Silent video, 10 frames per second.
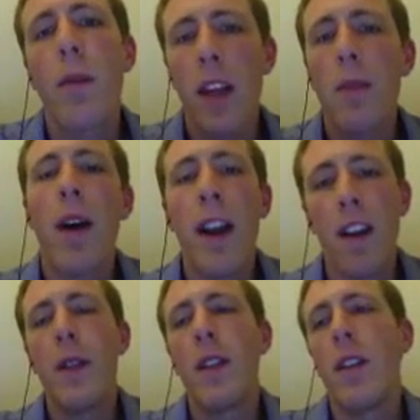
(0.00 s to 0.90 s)
It might
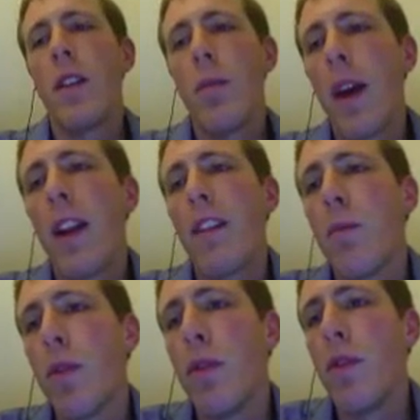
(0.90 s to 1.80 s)
have
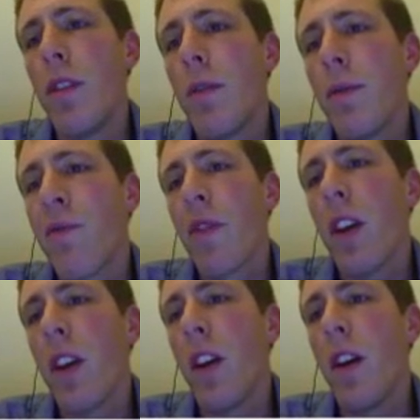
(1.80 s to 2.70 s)
improved
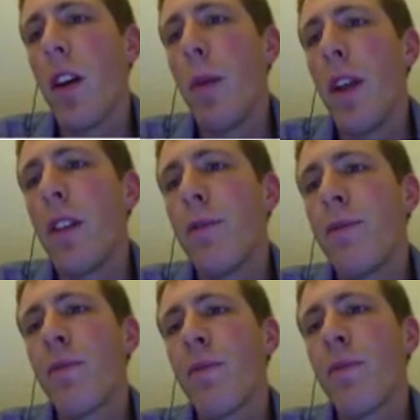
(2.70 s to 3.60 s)
a bit
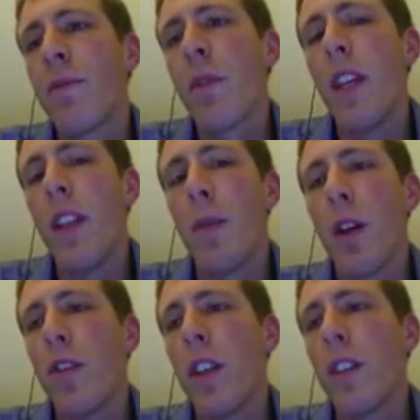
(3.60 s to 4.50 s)
in the past year.